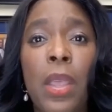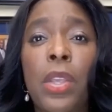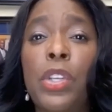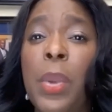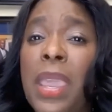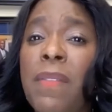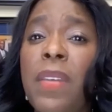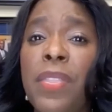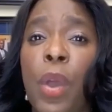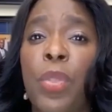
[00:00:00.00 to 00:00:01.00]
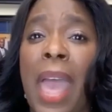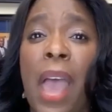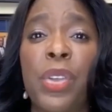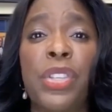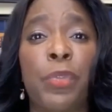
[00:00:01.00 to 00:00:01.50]
So even though the
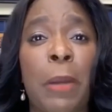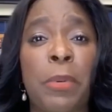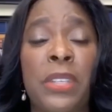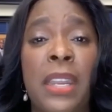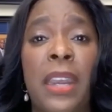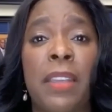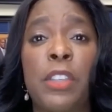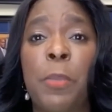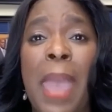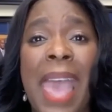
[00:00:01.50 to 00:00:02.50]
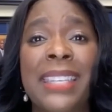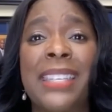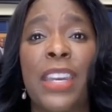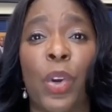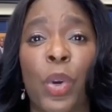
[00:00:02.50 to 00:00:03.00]
House of Representatives
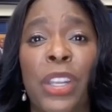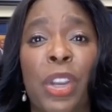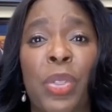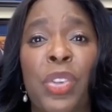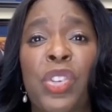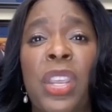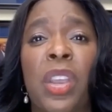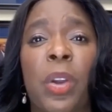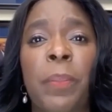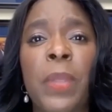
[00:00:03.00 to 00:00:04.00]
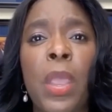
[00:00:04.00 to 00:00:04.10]
passed it earlier this year,